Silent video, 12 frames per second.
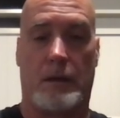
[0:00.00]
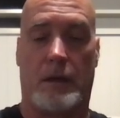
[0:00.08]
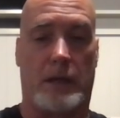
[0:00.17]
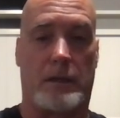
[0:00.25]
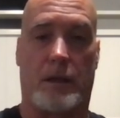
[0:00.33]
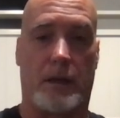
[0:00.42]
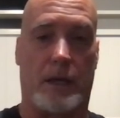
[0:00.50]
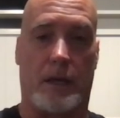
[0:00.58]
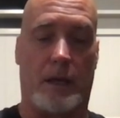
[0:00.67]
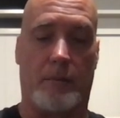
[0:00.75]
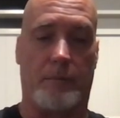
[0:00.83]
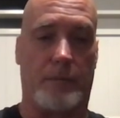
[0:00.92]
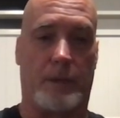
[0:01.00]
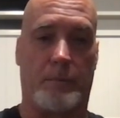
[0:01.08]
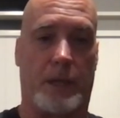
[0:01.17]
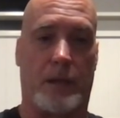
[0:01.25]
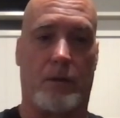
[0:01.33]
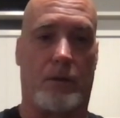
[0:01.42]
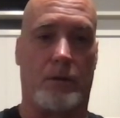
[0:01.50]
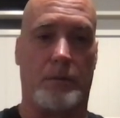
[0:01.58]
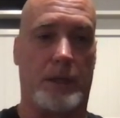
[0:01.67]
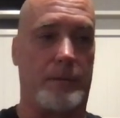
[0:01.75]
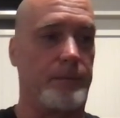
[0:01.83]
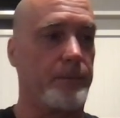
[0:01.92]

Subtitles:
I tell you, I'm getting old, man.